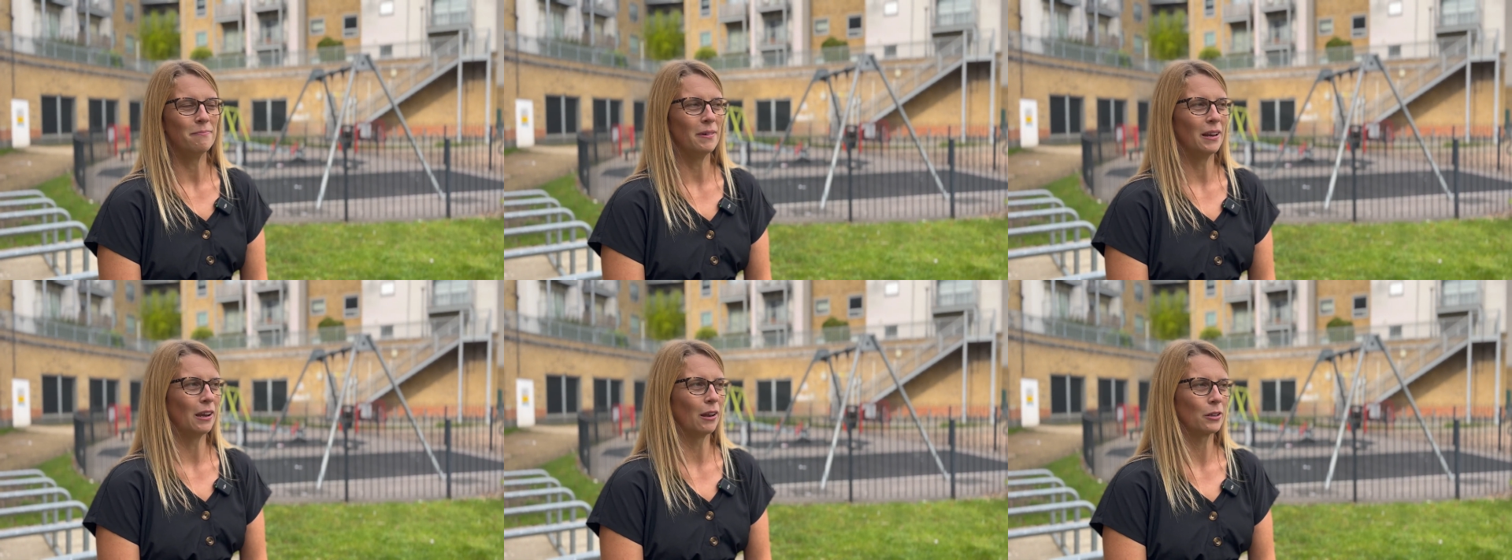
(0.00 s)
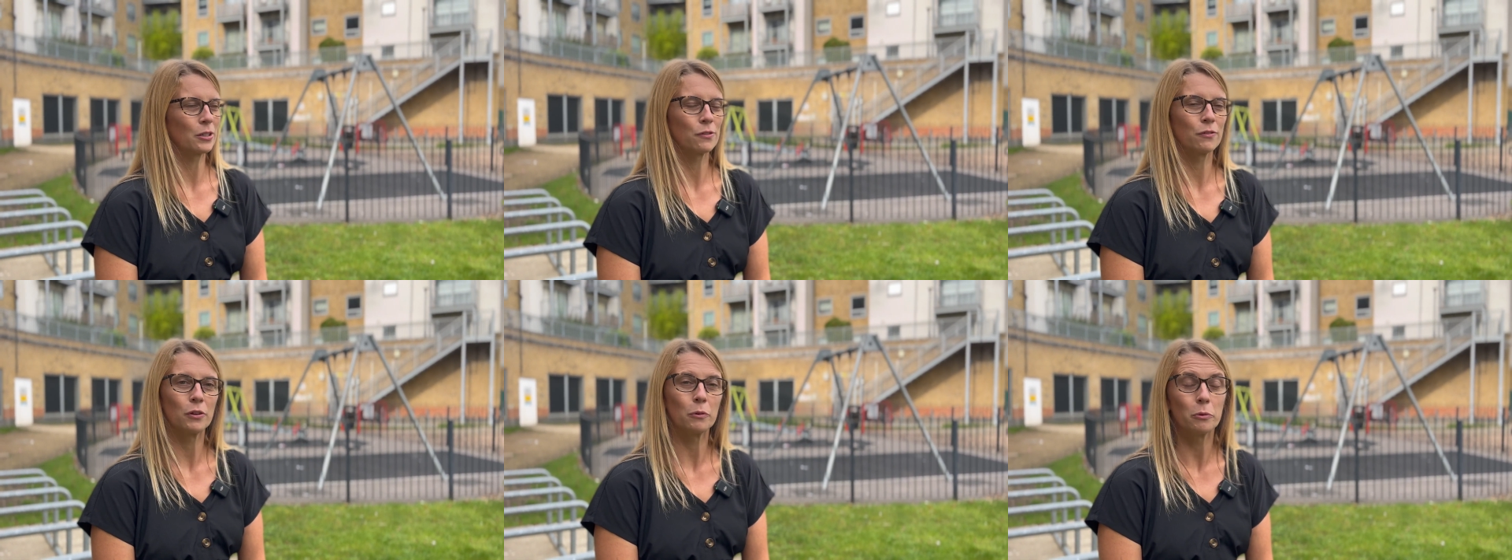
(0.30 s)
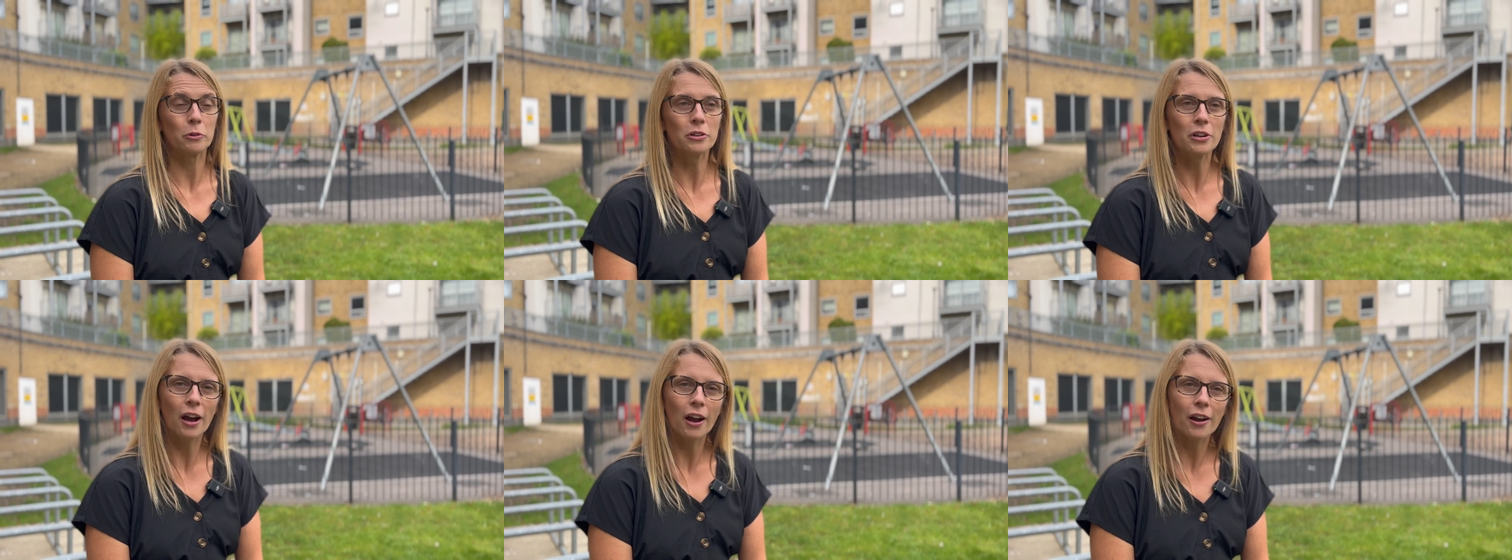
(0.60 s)
lots of you
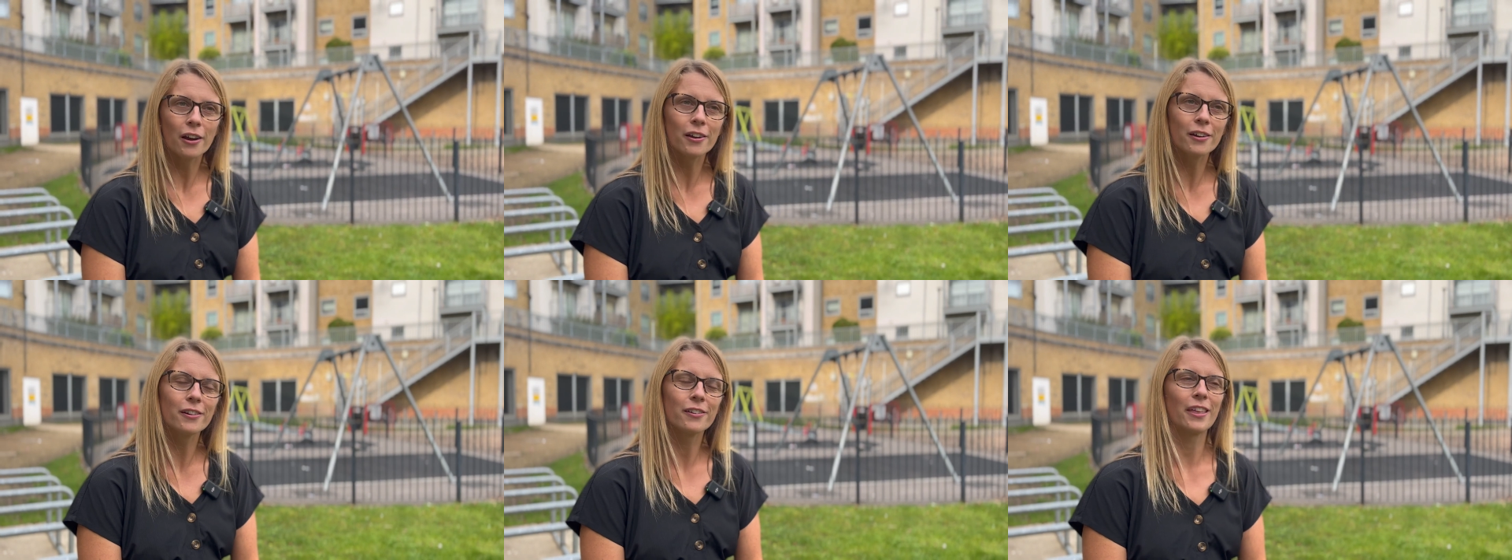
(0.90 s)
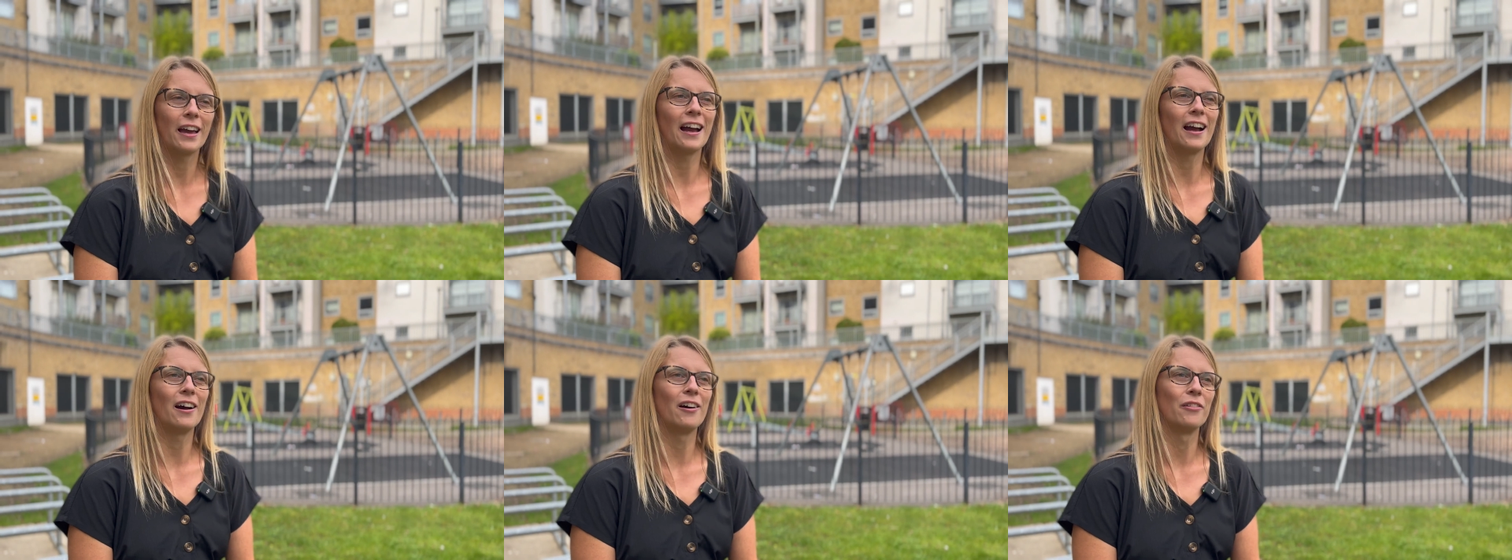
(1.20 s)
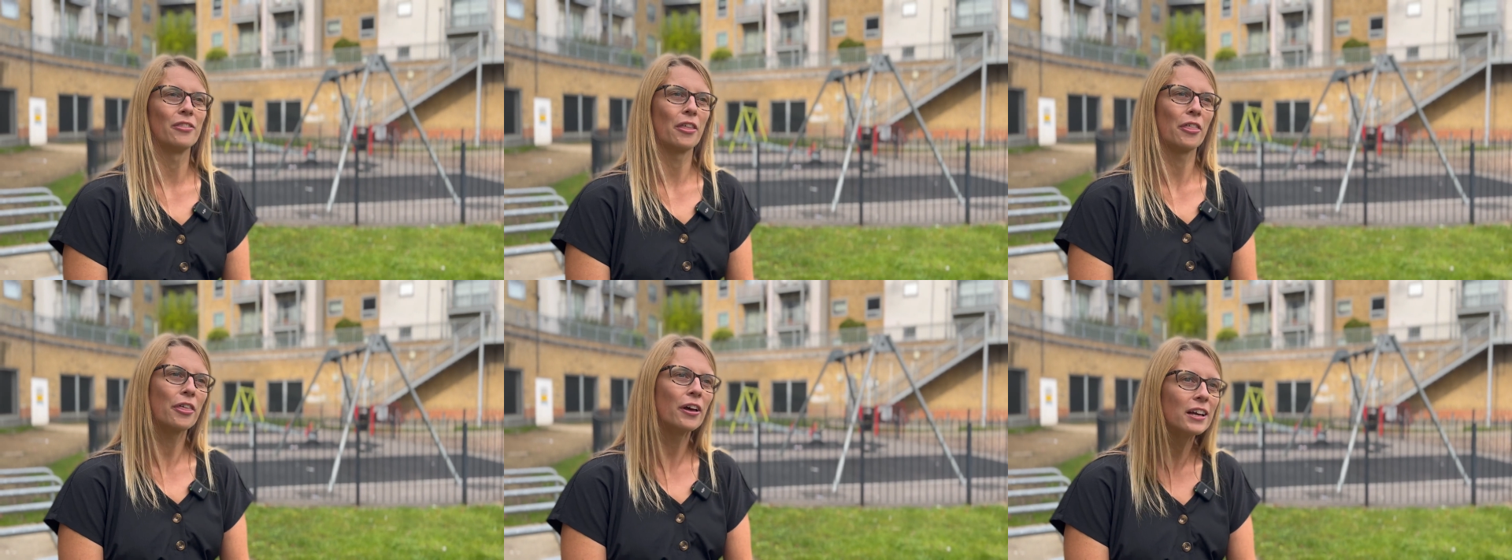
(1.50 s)
will know that
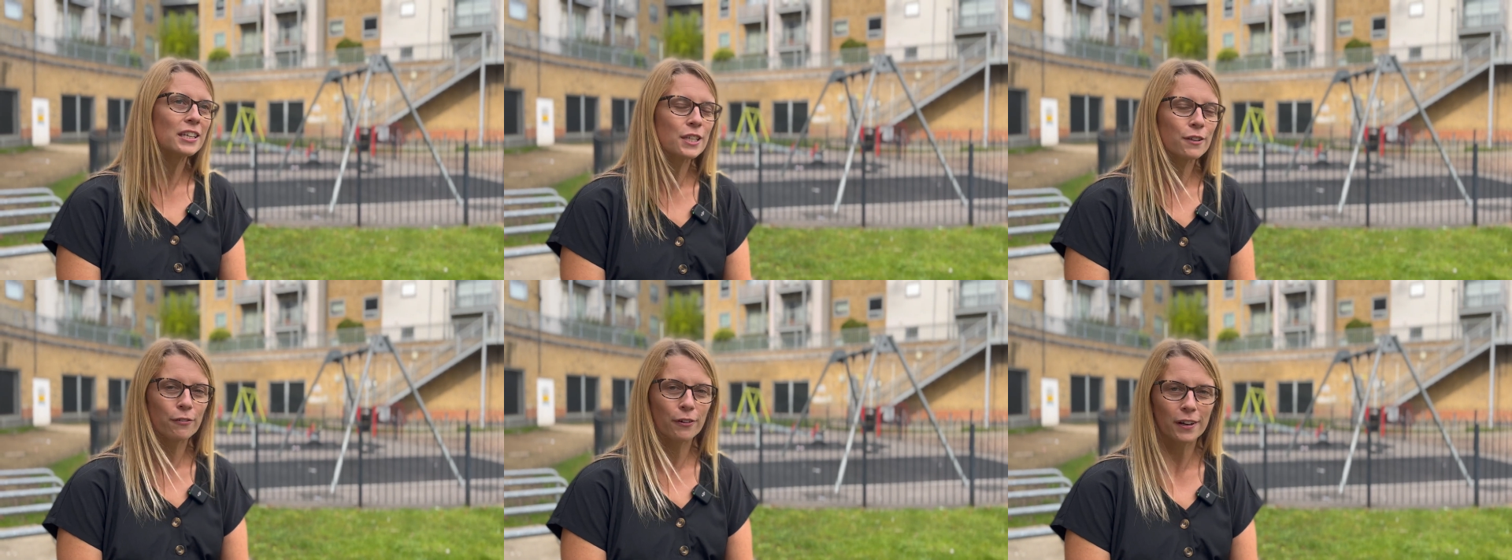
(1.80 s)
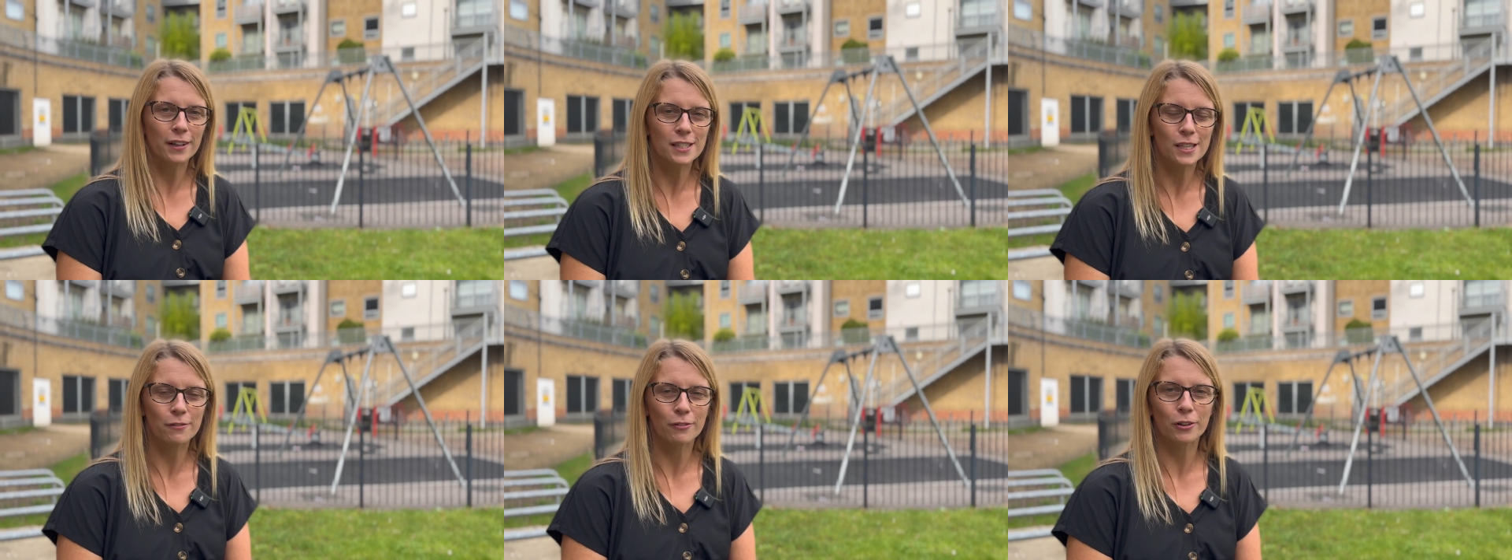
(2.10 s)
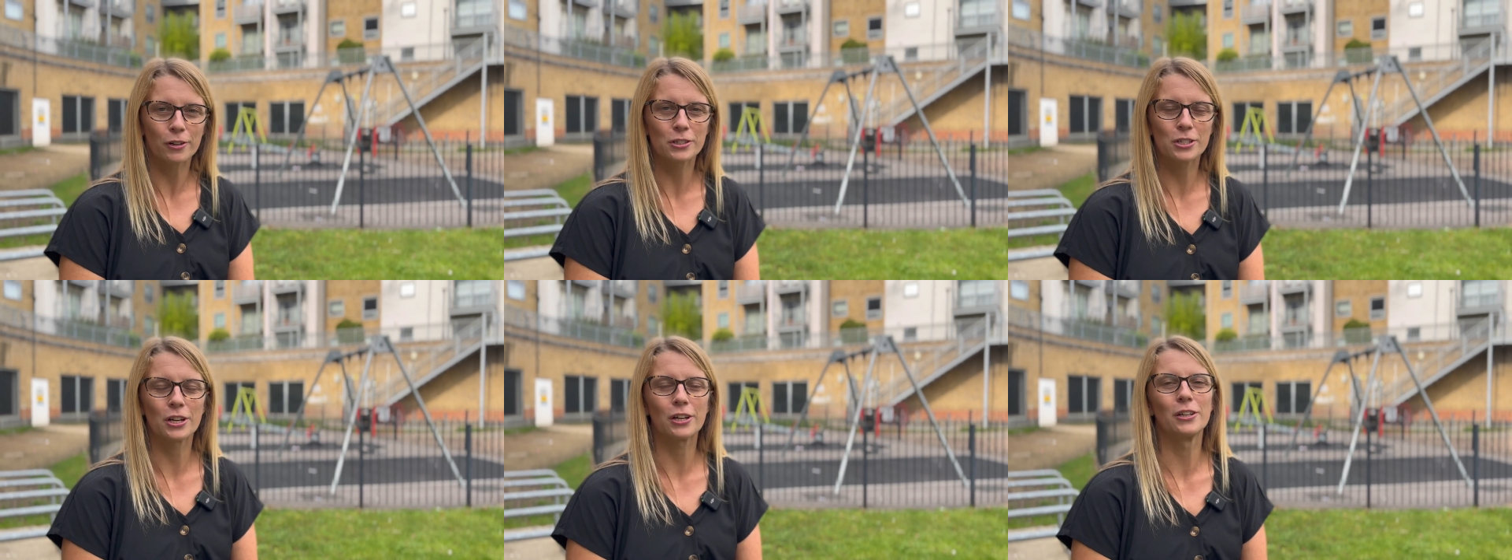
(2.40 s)
on the 31st of
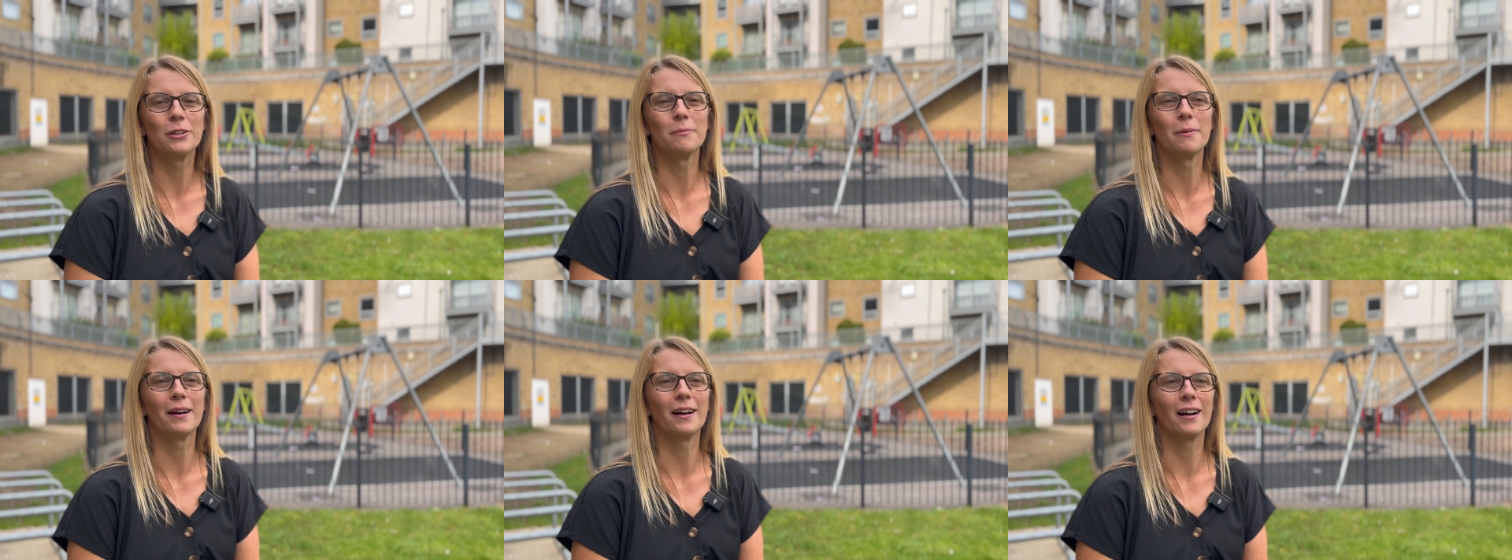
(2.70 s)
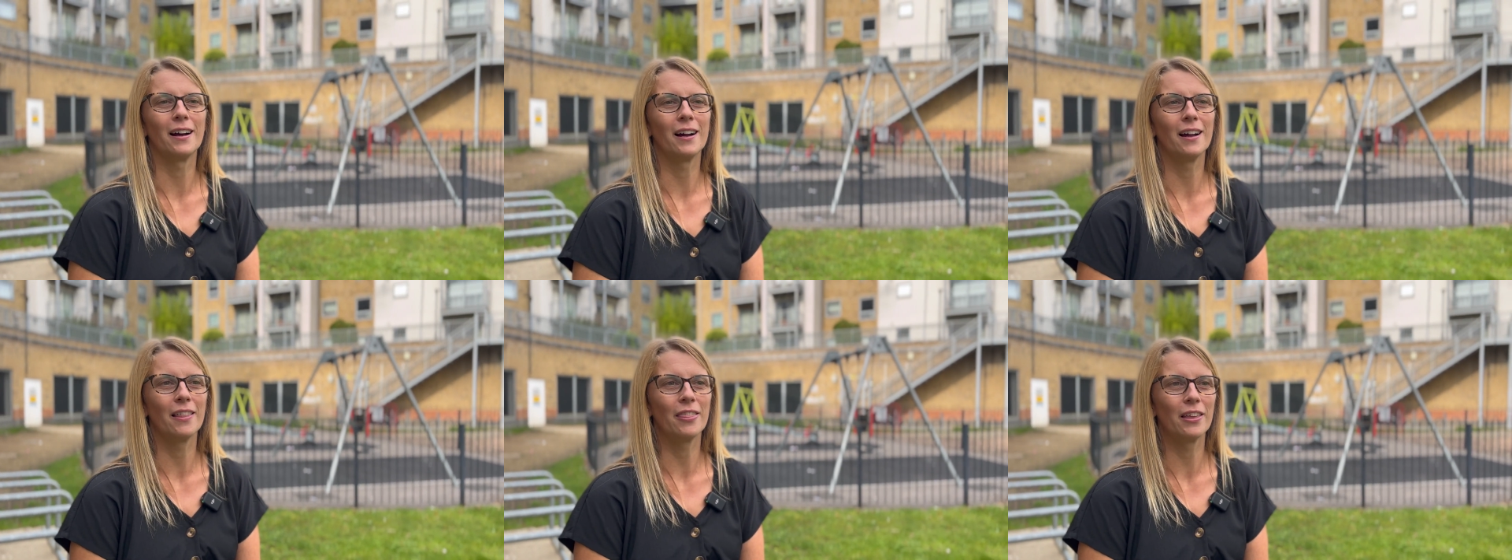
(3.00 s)
October